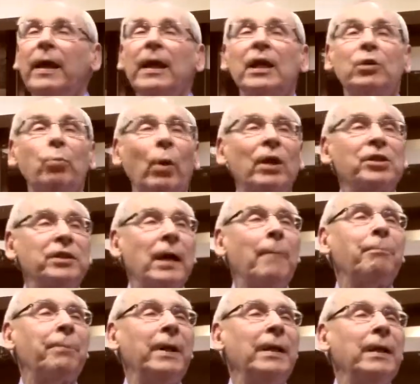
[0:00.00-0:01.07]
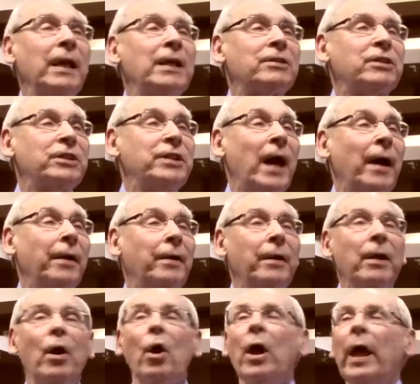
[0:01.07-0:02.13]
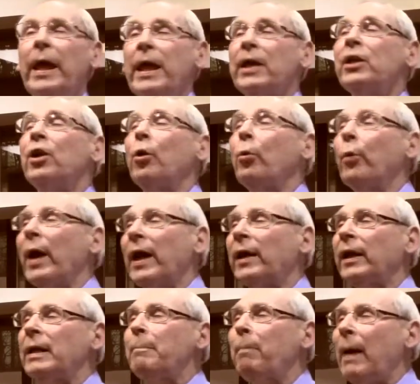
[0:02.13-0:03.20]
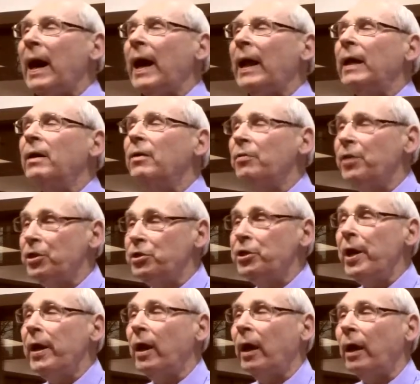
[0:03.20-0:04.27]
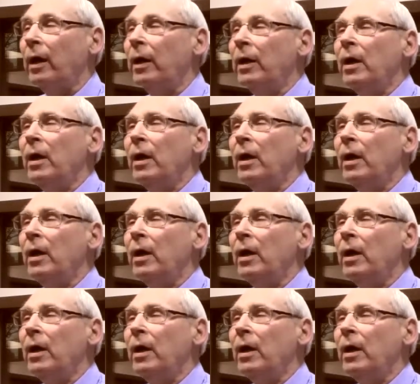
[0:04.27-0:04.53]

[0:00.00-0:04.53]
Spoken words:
It's where something is done incorrectly by the chair.